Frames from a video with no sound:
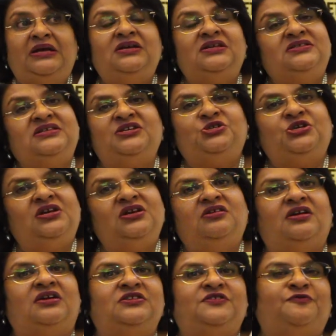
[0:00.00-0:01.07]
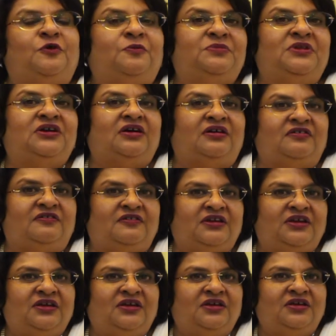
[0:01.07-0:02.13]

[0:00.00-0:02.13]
It essentially transformed the country.